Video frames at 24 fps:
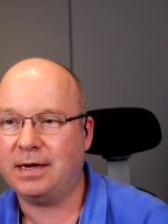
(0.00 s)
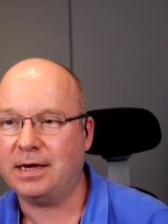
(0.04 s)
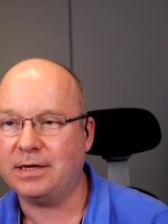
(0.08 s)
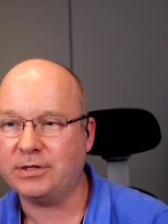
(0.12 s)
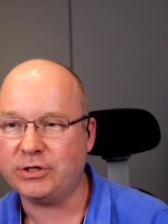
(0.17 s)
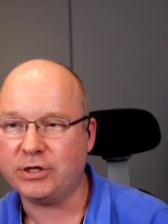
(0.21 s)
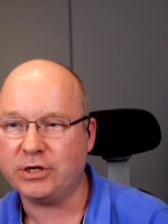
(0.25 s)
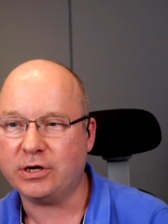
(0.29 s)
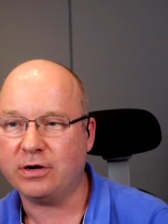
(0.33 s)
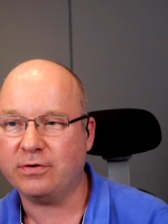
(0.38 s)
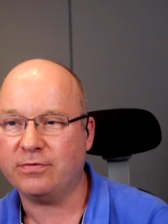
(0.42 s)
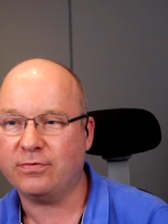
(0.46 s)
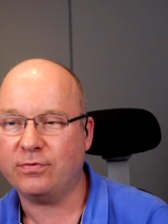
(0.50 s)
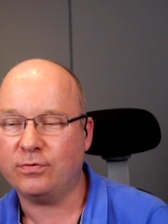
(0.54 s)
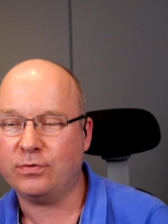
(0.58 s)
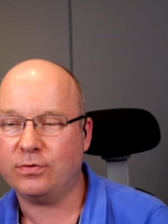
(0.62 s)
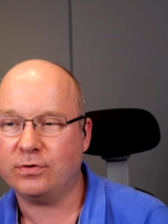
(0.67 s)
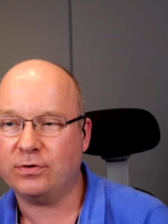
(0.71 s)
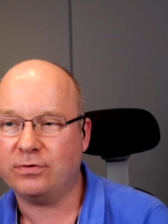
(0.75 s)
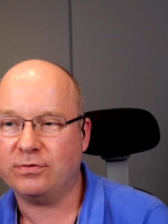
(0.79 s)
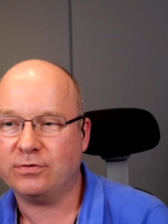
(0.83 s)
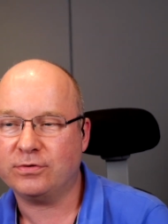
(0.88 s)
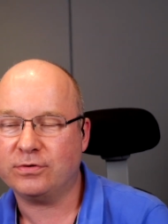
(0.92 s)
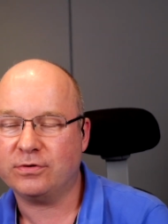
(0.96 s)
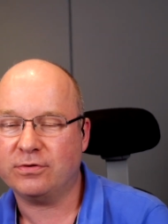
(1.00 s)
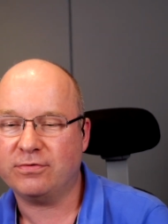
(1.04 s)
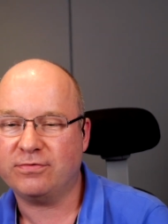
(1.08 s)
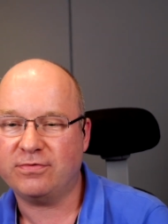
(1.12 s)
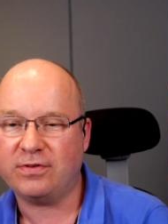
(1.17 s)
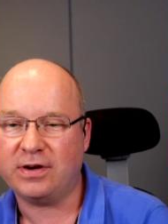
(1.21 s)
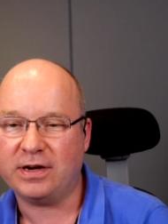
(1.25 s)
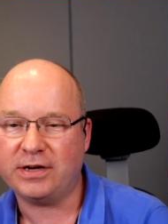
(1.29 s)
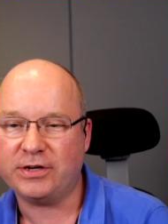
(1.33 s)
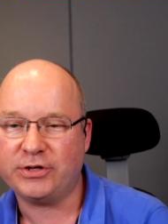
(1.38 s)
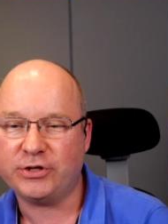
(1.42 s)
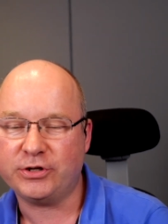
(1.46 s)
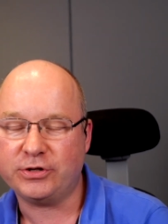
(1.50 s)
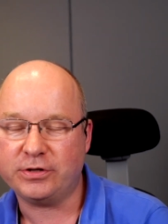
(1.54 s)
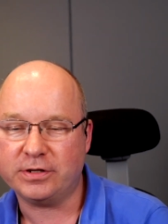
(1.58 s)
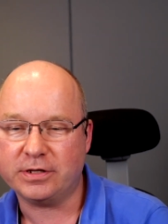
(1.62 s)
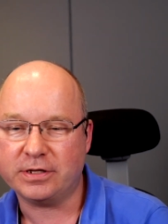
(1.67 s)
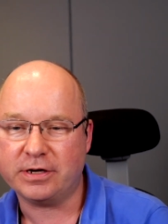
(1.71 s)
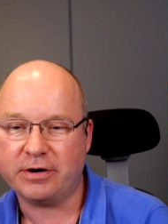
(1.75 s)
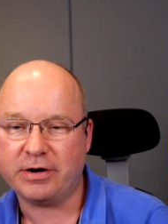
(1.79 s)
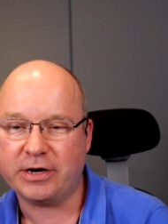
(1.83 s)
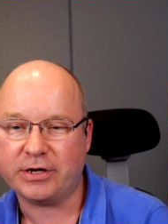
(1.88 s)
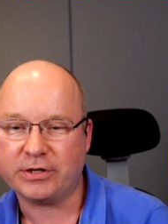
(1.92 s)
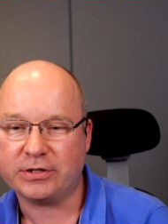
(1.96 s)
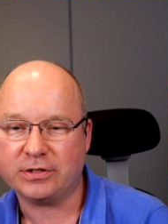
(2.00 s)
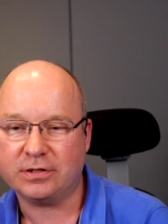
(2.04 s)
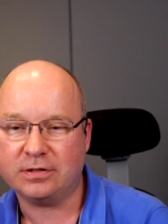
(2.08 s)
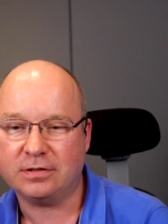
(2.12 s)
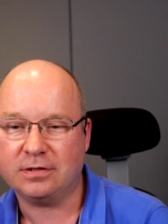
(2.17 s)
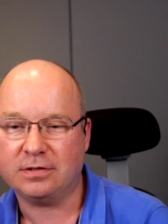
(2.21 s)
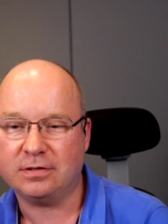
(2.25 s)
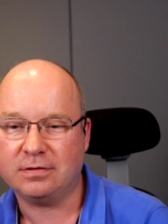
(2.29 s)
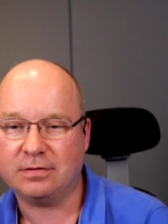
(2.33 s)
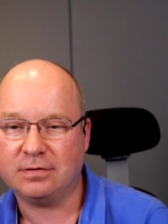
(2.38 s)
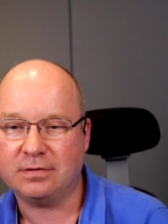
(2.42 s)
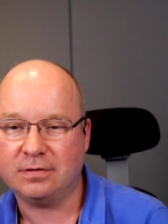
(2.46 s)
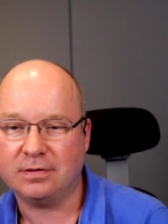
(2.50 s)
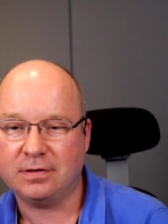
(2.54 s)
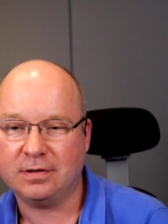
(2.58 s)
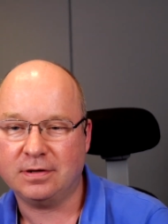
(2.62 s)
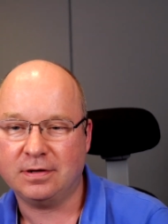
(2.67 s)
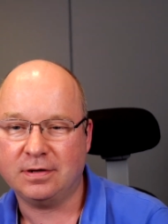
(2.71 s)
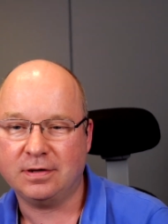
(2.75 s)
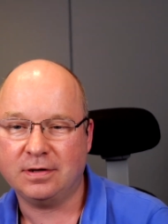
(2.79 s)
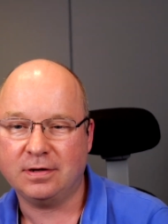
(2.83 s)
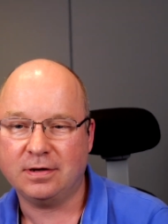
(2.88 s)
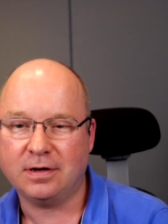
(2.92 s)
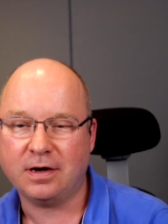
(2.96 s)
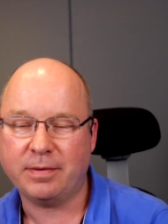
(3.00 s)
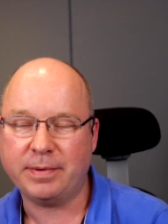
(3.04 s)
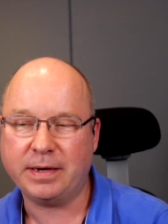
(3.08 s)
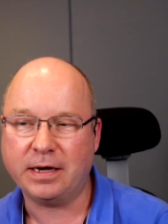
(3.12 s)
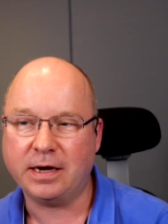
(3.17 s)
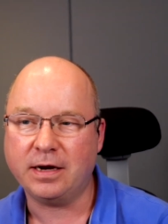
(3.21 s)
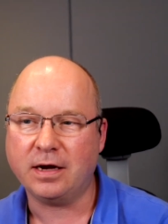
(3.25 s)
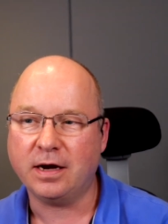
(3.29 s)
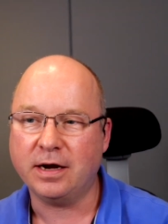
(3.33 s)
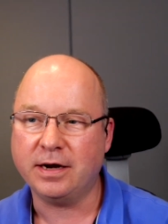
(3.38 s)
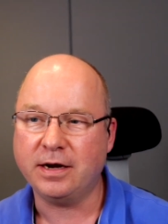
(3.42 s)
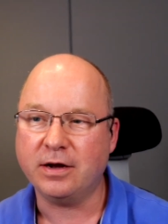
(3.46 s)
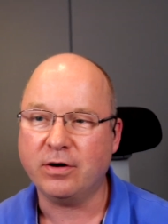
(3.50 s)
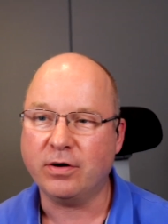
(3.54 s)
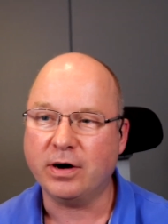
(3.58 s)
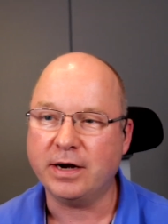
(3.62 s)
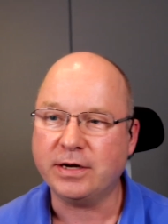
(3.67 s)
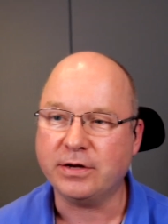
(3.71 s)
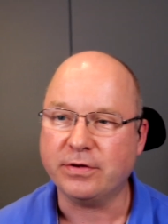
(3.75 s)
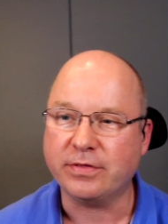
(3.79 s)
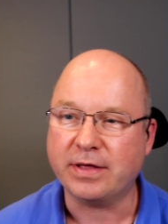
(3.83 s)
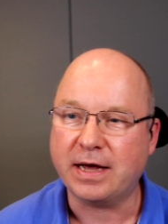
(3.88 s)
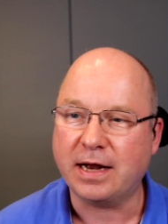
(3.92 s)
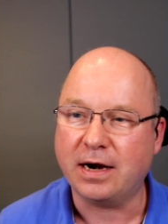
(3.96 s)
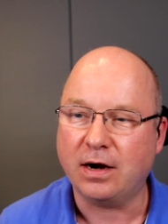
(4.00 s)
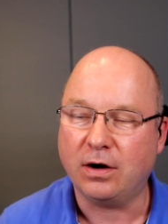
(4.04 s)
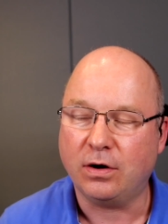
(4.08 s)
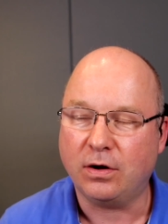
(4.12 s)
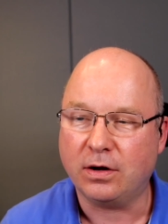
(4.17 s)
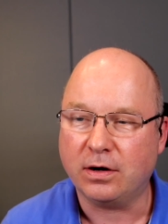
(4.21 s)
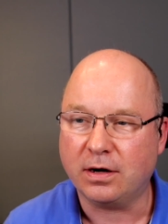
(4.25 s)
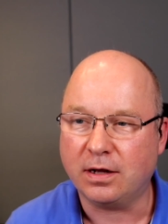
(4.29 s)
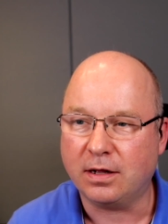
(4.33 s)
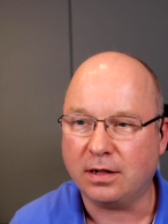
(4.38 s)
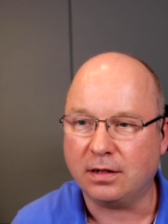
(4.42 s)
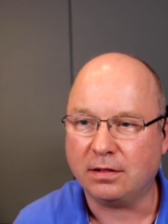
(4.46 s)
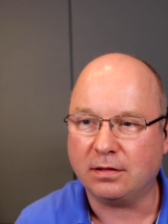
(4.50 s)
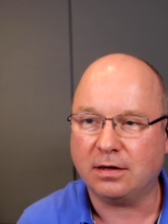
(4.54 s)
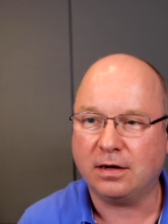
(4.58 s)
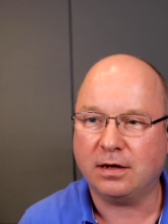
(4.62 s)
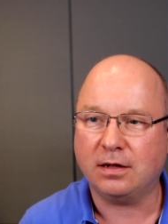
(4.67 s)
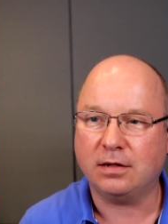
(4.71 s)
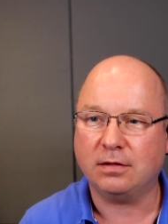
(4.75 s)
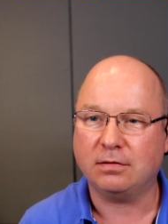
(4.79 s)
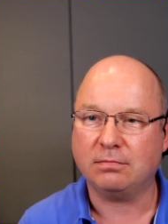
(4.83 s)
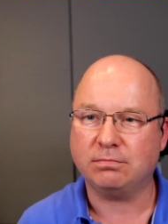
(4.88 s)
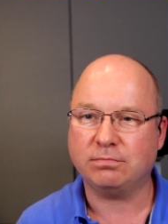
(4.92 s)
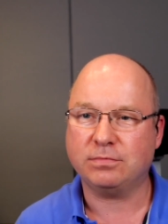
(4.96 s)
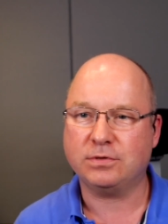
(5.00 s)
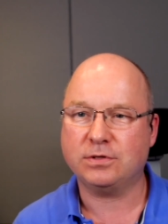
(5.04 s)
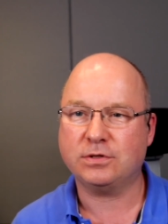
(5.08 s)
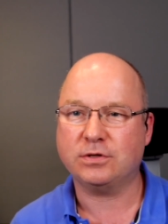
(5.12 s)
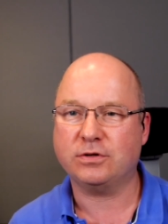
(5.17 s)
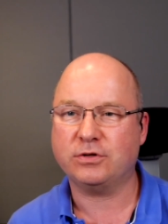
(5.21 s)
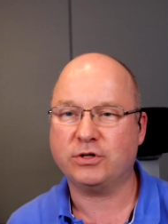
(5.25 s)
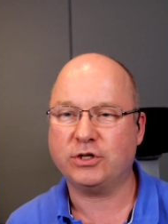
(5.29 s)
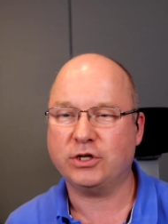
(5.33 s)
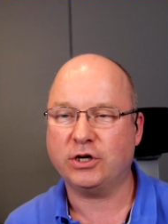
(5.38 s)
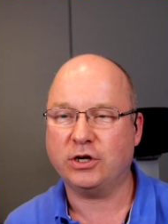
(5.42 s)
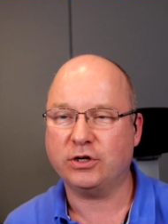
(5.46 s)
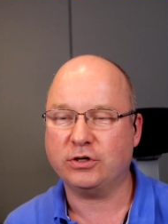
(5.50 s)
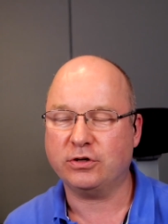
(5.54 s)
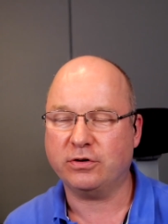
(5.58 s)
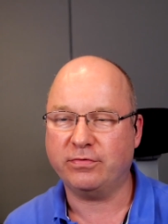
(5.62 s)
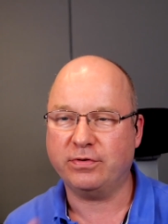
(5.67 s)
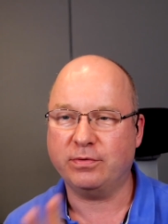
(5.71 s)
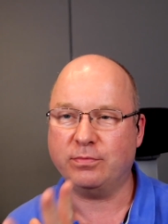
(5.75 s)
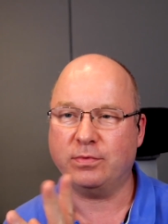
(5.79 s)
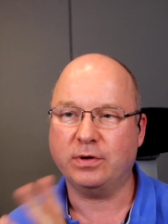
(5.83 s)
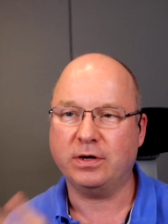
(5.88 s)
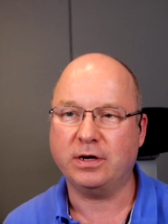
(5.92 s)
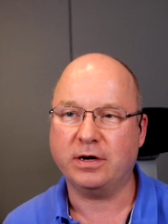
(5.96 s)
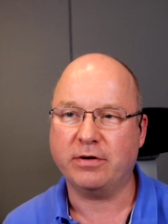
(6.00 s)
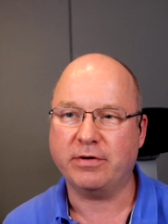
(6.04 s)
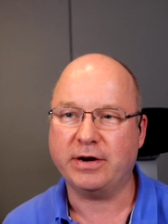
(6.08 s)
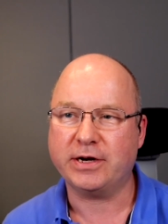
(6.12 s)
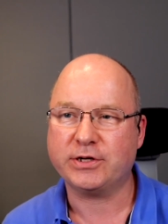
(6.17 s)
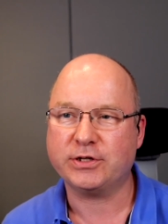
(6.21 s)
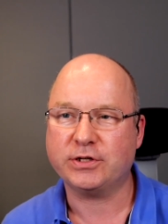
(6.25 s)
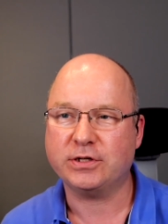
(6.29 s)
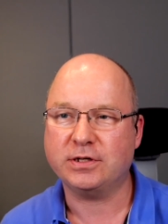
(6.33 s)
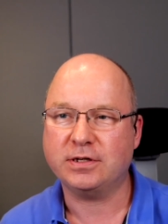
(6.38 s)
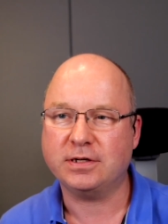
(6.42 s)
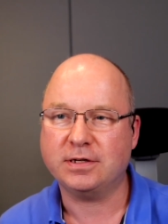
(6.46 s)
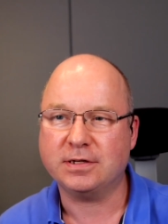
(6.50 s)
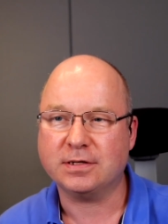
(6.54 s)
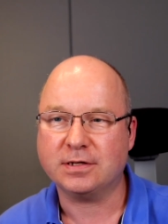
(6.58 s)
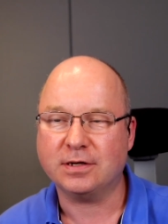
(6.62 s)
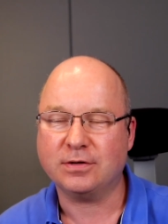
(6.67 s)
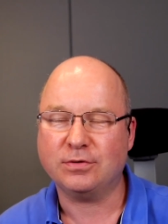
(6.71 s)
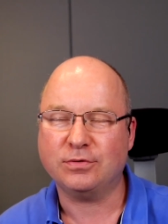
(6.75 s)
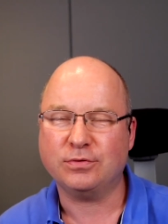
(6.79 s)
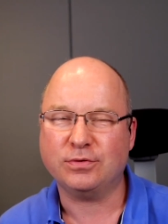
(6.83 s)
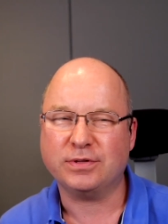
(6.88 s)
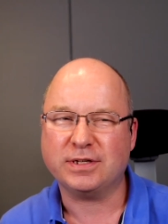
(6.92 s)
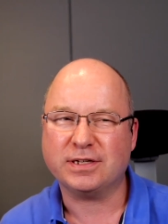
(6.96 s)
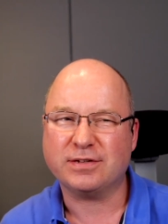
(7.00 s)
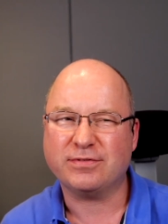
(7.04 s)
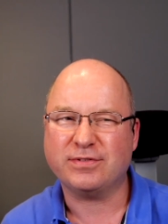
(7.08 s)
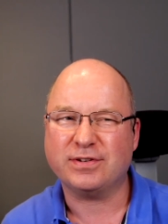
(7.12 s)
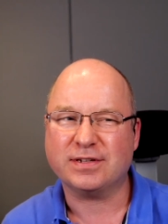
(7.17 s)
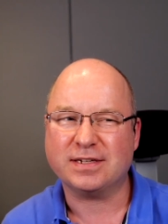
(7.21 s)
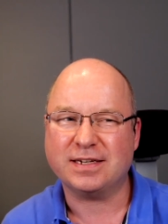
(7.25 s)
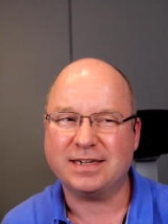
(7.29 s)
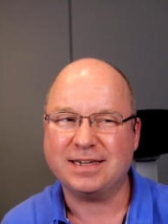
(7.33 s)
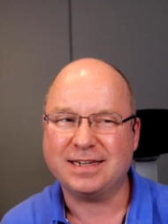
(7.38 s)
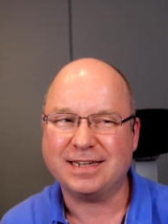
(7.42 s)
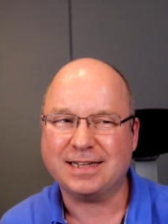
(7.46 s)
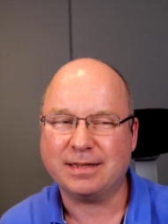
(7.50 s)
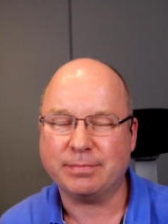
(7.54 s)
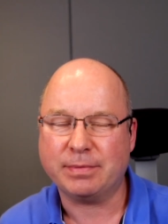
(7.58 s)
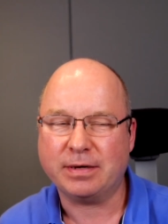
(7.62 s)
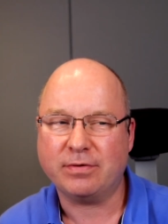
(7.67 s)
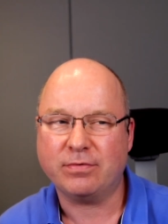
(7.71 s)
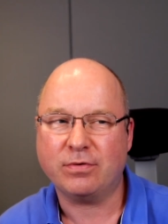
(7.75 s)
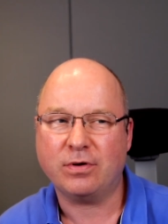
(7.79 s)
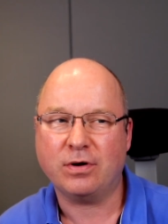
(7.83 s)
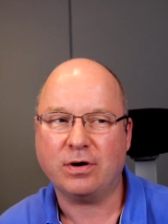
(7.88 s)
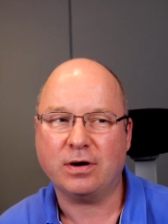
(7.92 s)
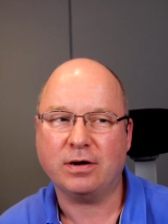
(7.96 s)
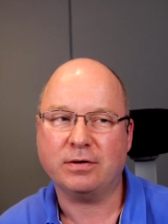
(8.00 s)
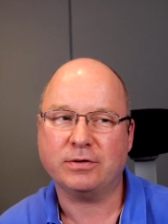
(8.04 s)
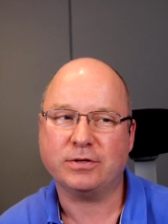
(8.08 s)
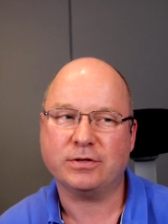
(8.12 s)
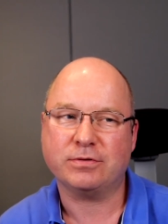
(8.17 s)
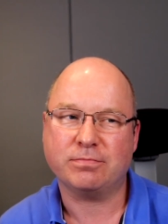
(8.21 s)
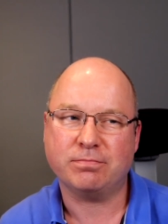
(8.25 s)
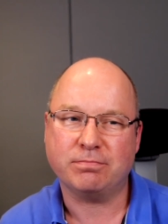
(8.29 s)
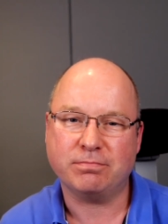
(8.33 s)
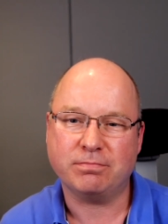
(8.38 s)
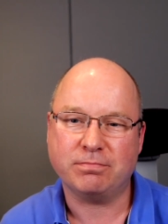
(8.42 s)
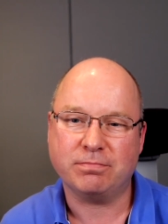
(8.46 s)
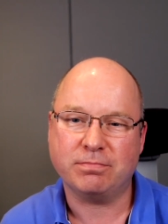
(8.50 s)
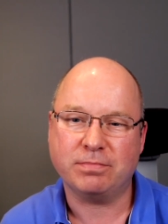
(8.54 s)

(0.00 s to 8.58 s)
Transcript: as you go forward and sort of fine tune the direction. And I mean, I, I know I do that a lot. I'll, I'll sort of charge off in one direction. And it's like, oh, this feels a little bit wrong. I'll just,